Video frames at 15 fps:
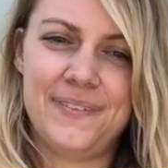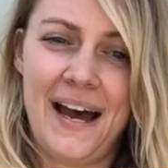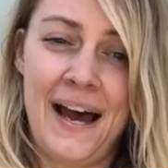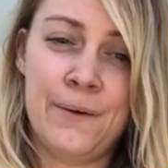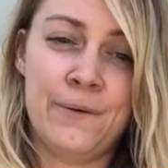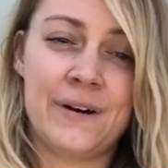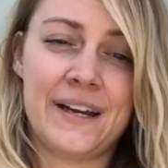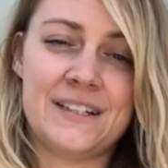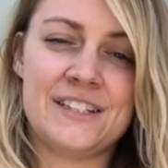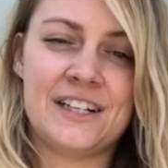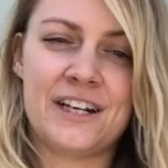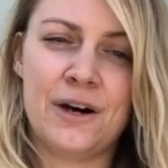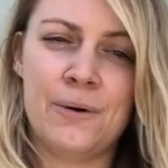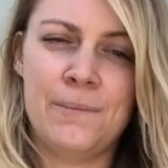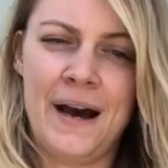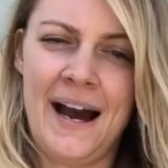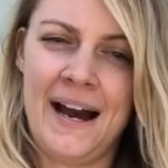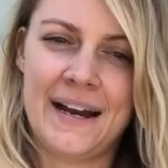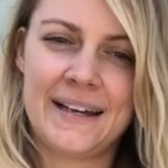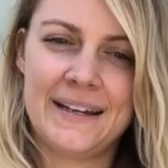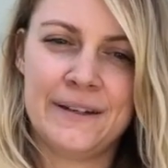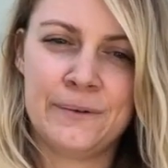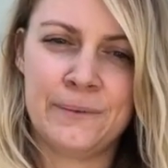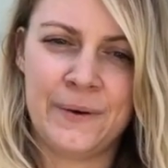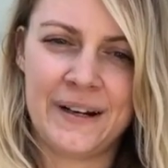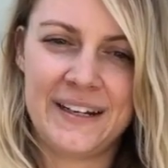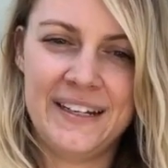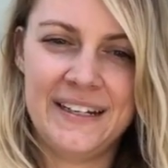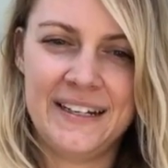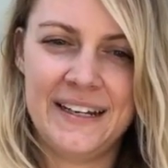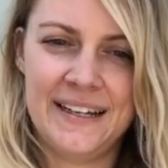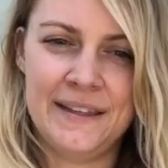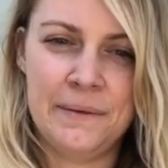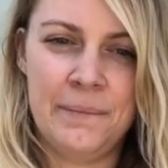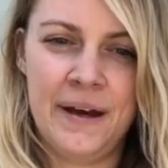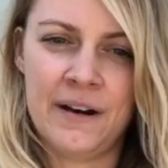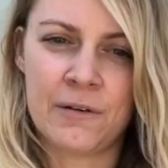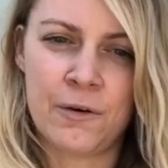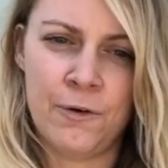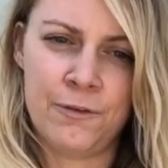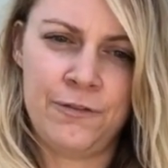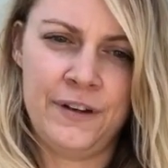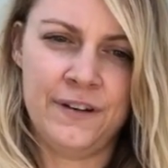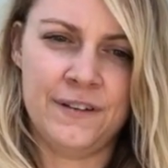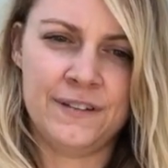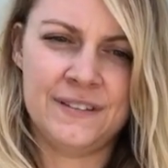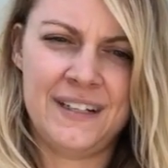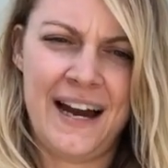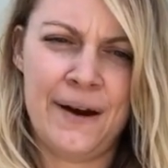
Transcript: I will get to go back working in the medical field.